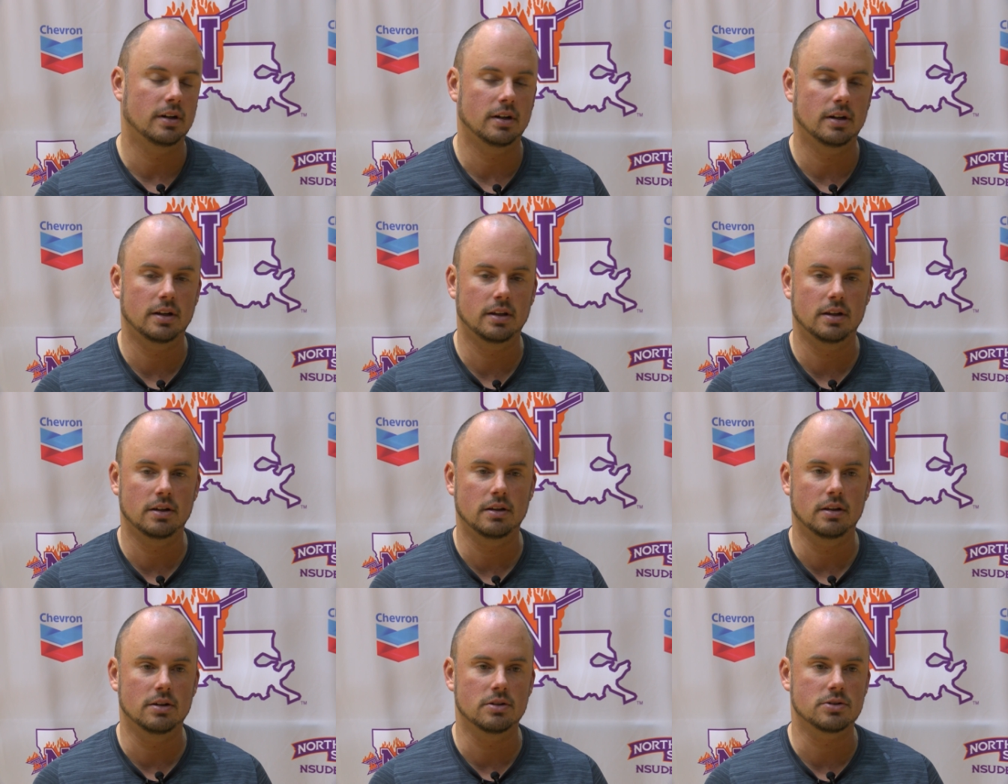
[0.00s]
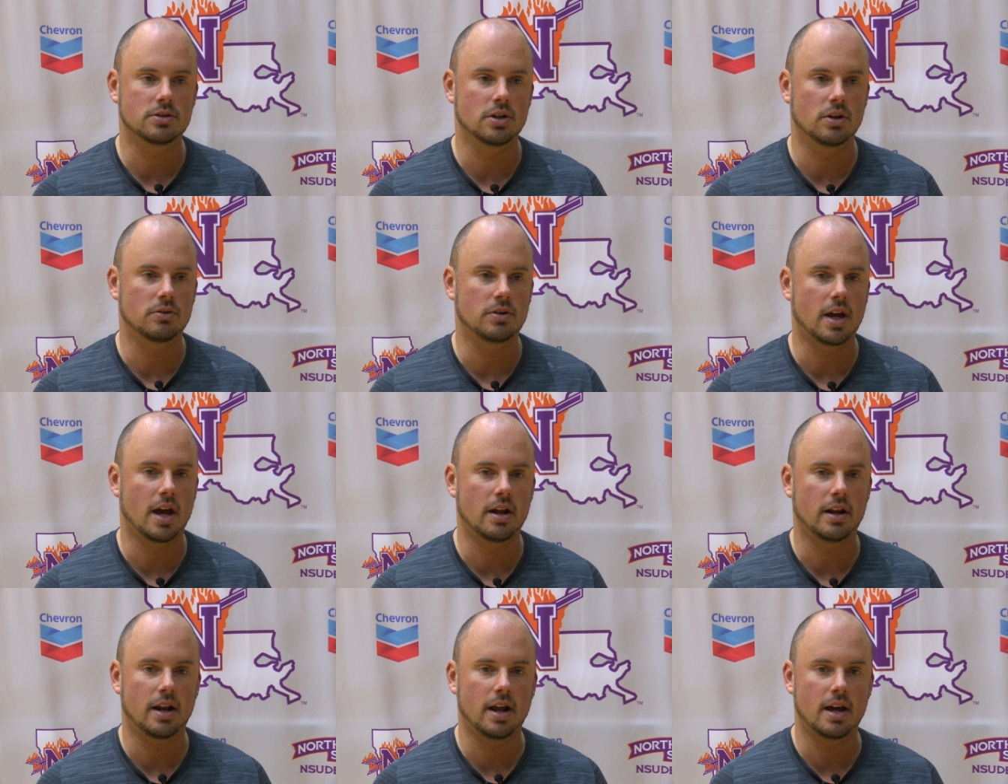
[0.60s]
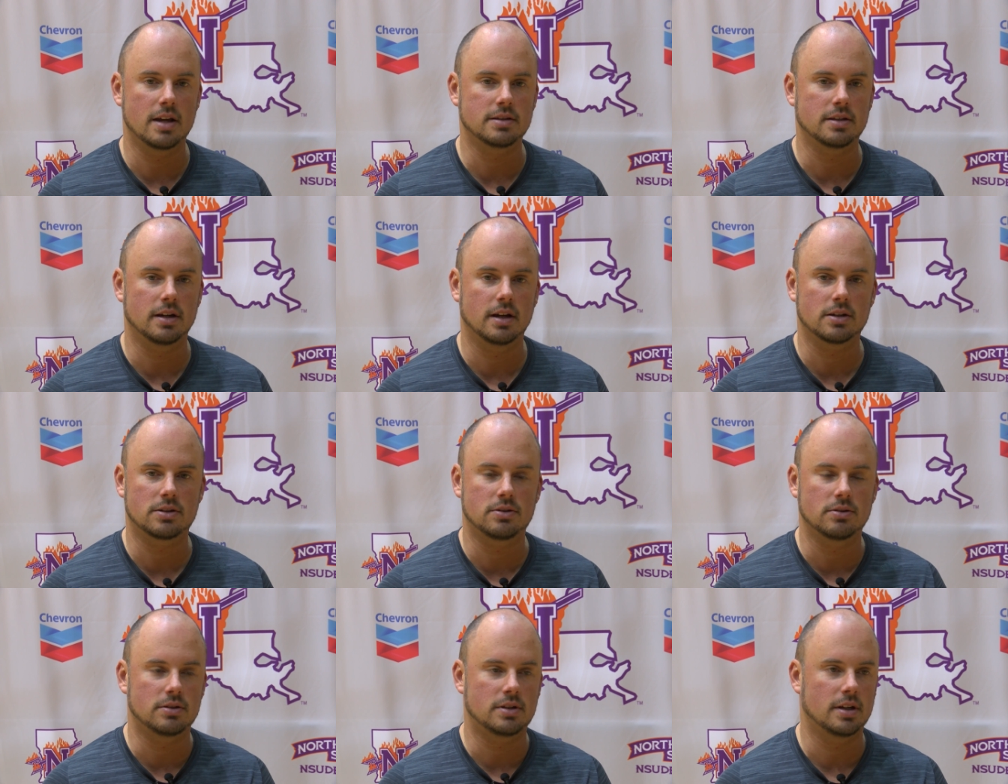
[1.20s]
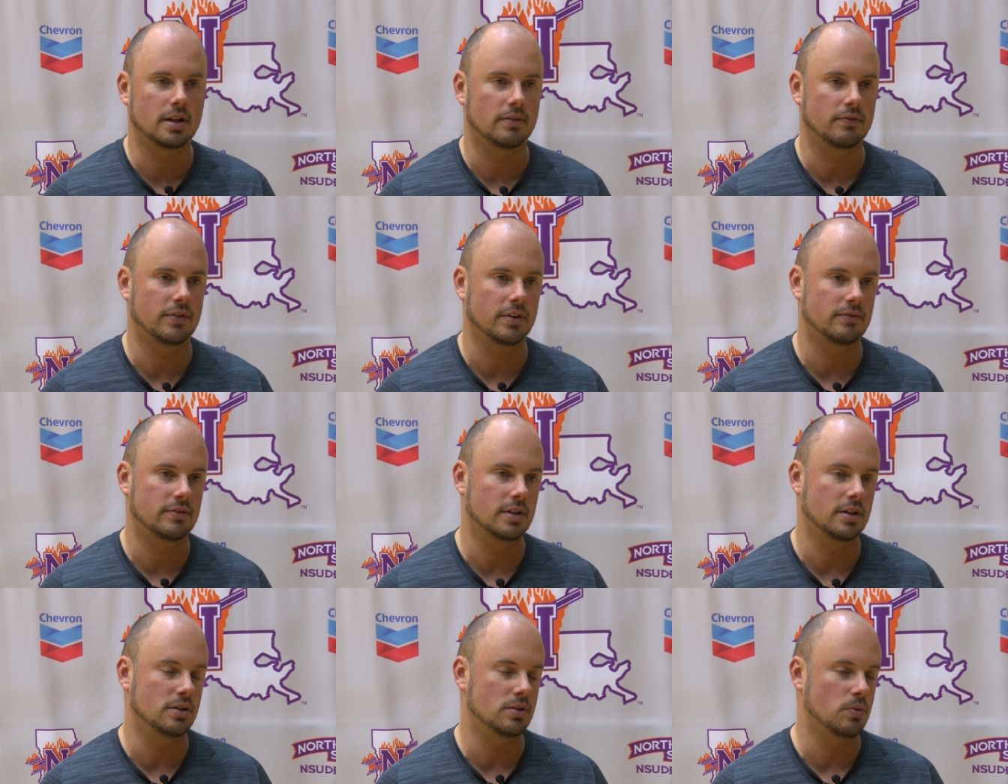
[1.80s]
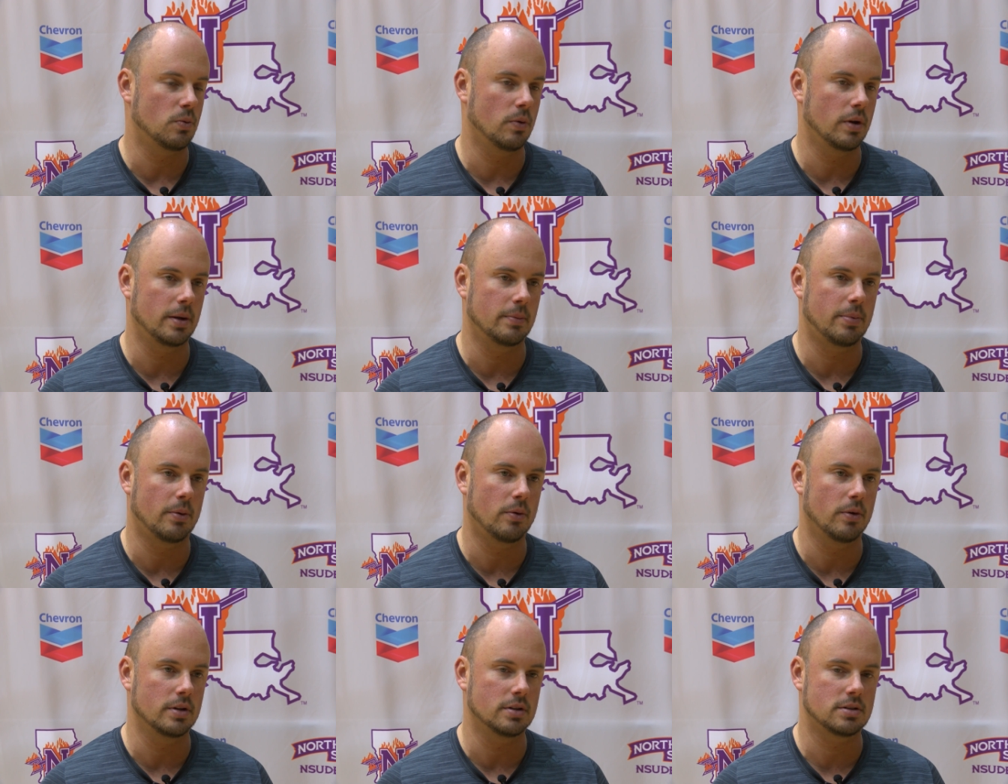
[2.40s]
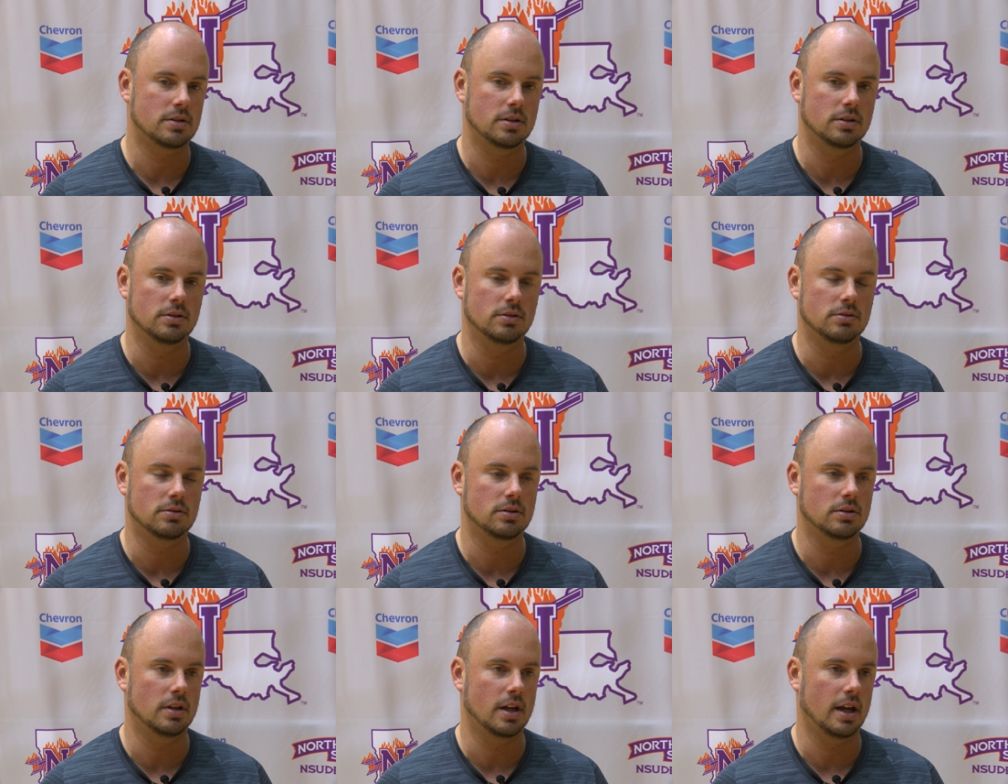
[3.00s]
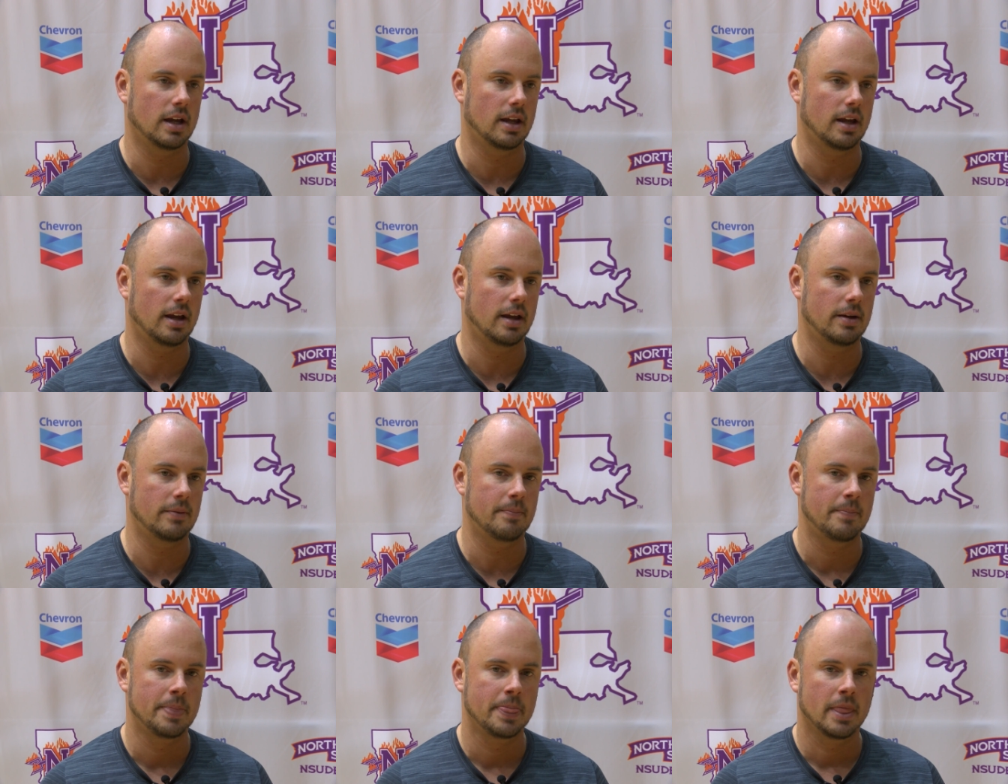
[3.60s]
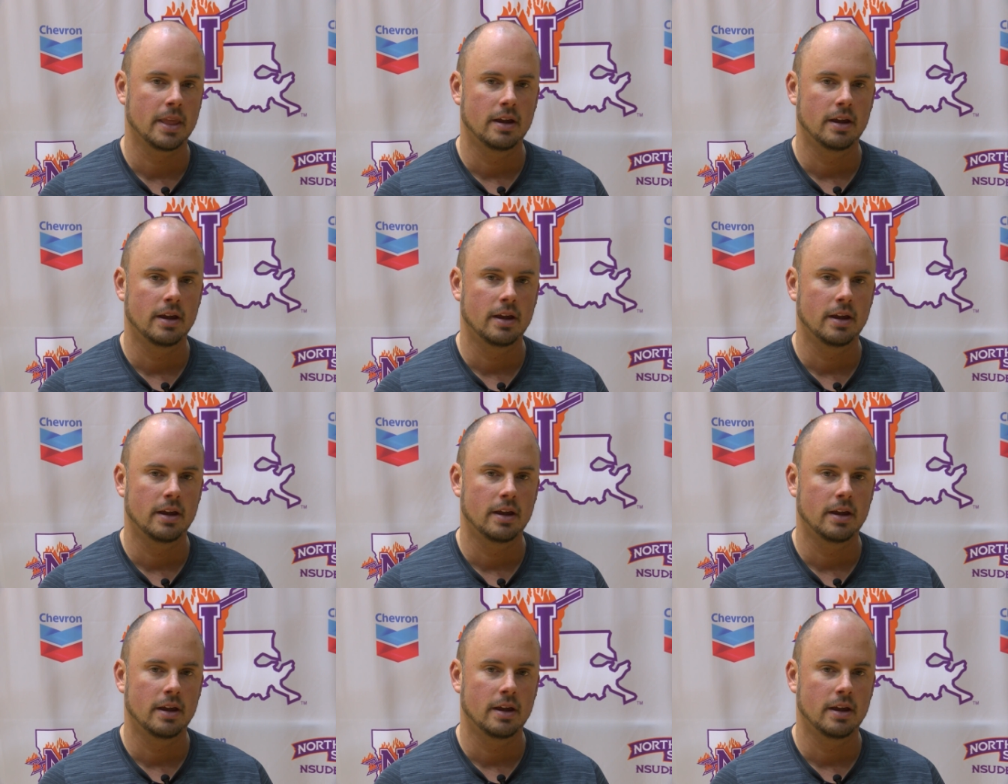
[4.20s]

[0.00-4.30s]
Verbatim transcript: Uh, there, there's no doubt it adds an extra 10, 15, 20 points to, to that game.